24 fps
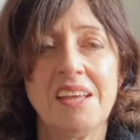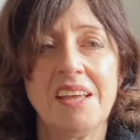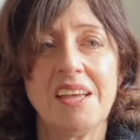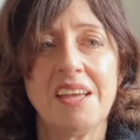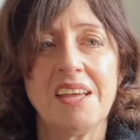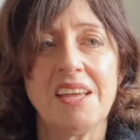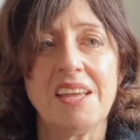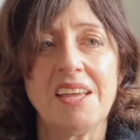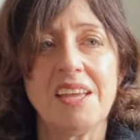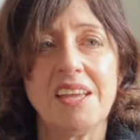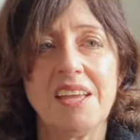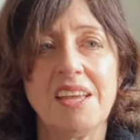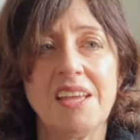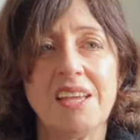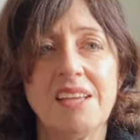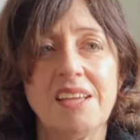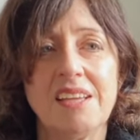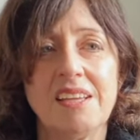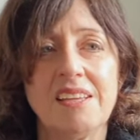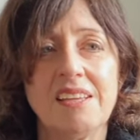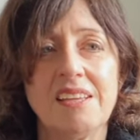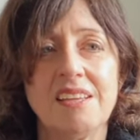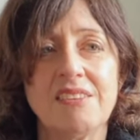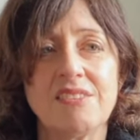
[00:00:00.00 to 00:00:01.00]

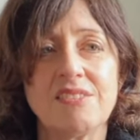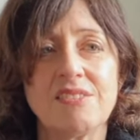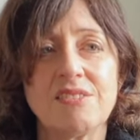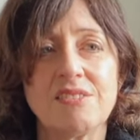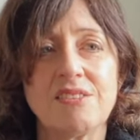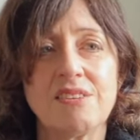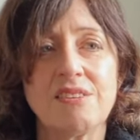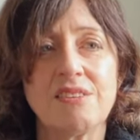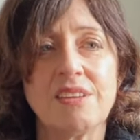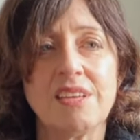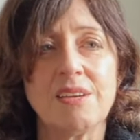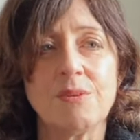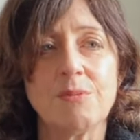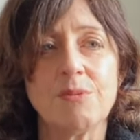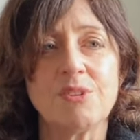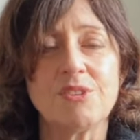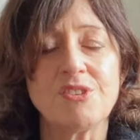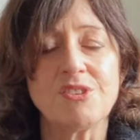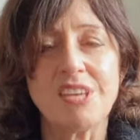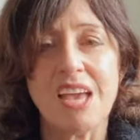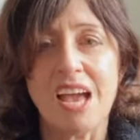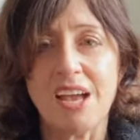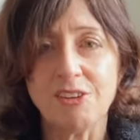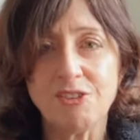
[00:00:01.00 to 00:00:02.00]
It was
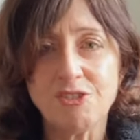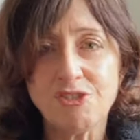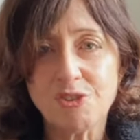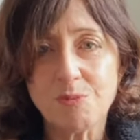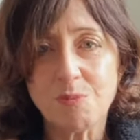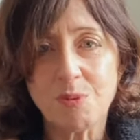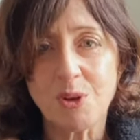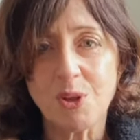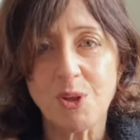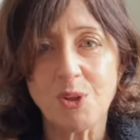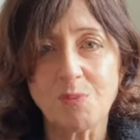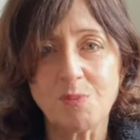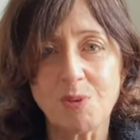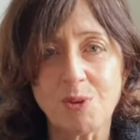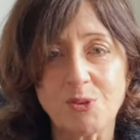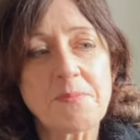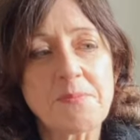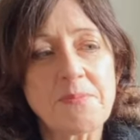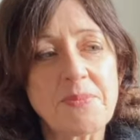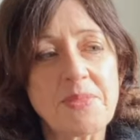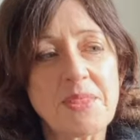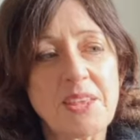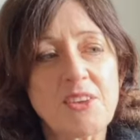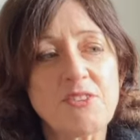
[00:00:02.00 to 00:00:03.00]
tangible almost.
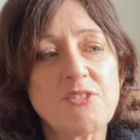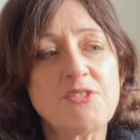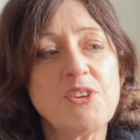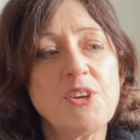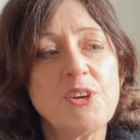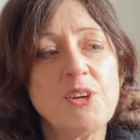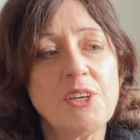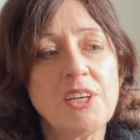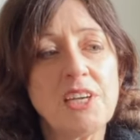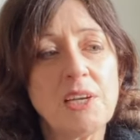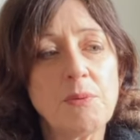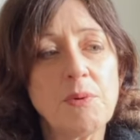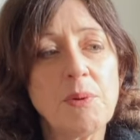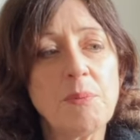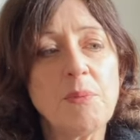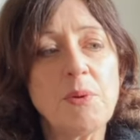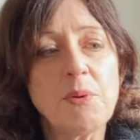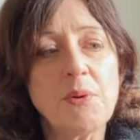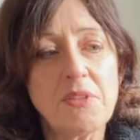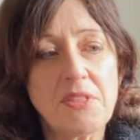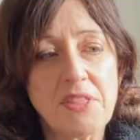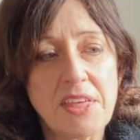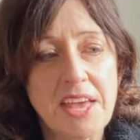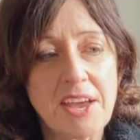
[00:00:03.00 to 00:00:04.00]
Certainly when we
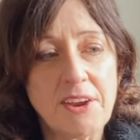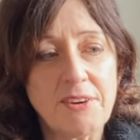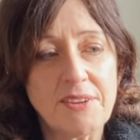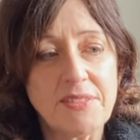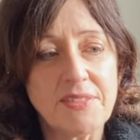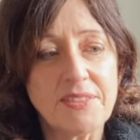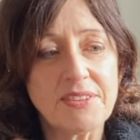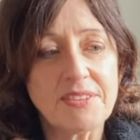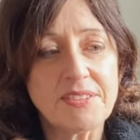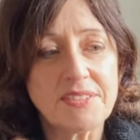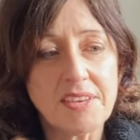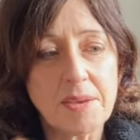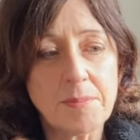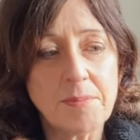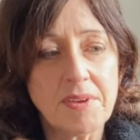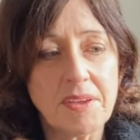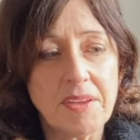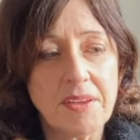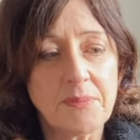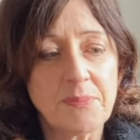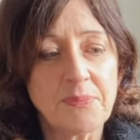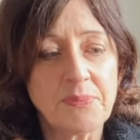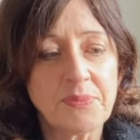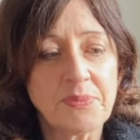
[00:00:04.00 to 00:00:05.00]
were there in the
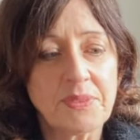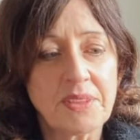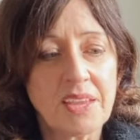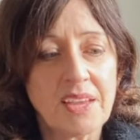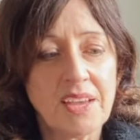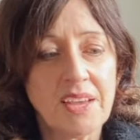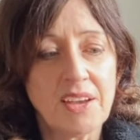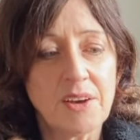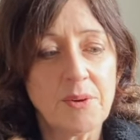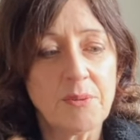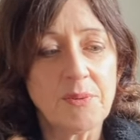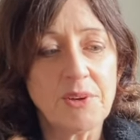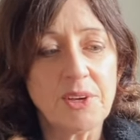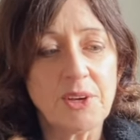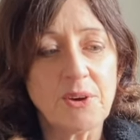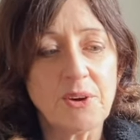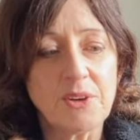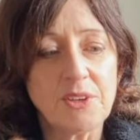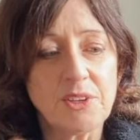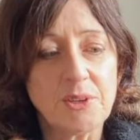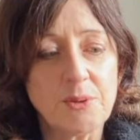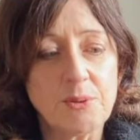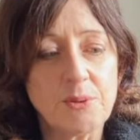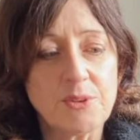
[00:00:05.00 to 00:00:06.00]
summer, we got
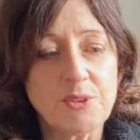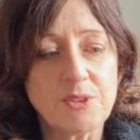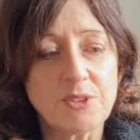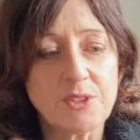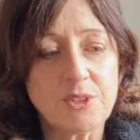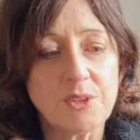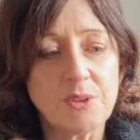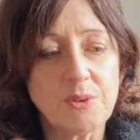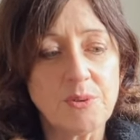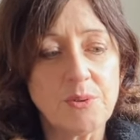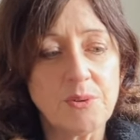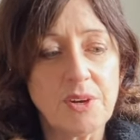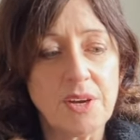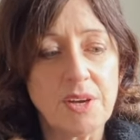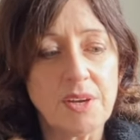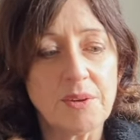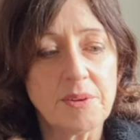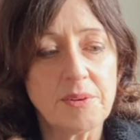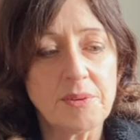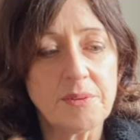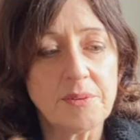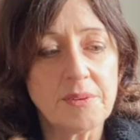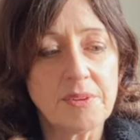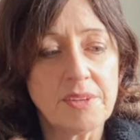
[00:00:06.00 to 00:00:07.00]
used to
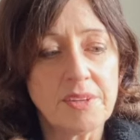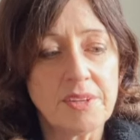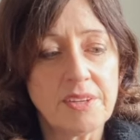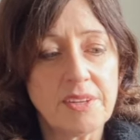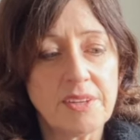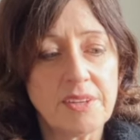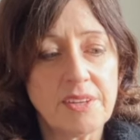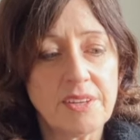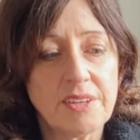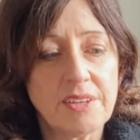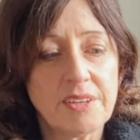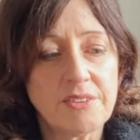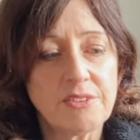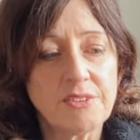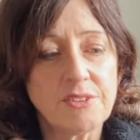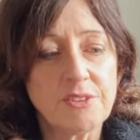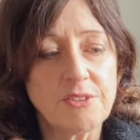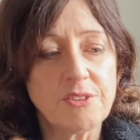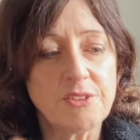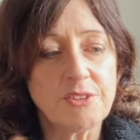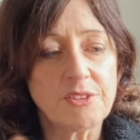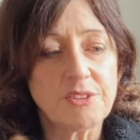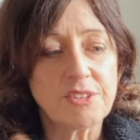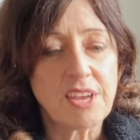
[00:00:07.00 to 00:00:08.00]

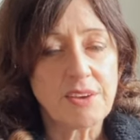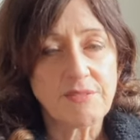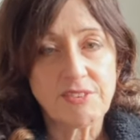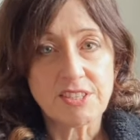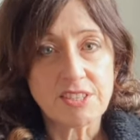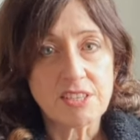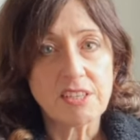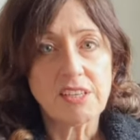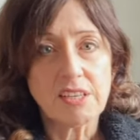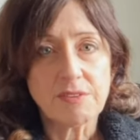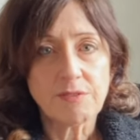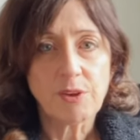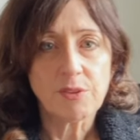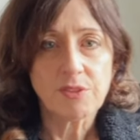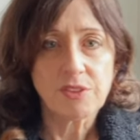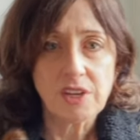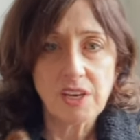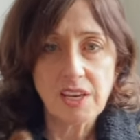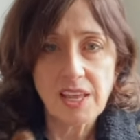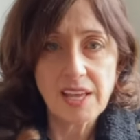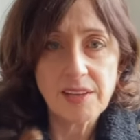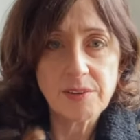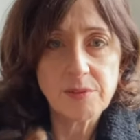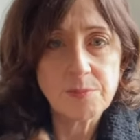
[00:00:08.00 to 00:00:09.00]
just having to live on the
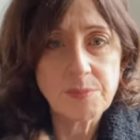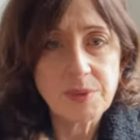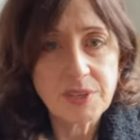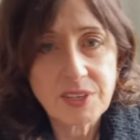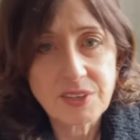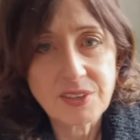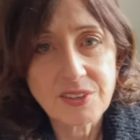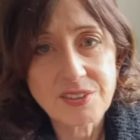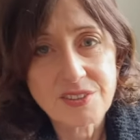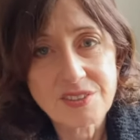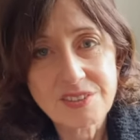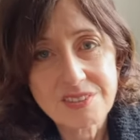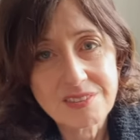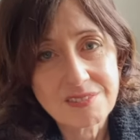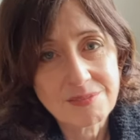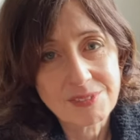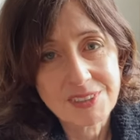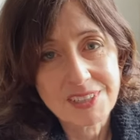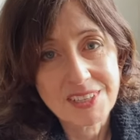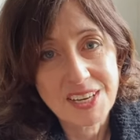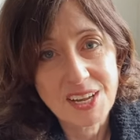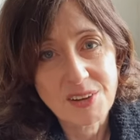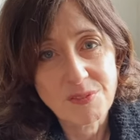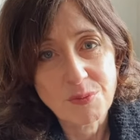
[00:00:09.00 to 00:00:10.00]
land, because we
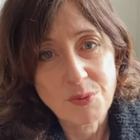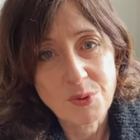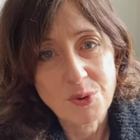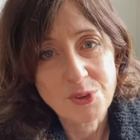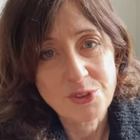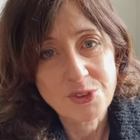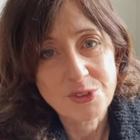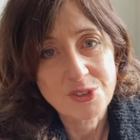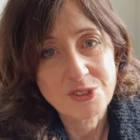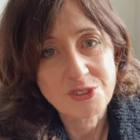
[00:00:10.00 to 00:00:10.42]
didn't have water.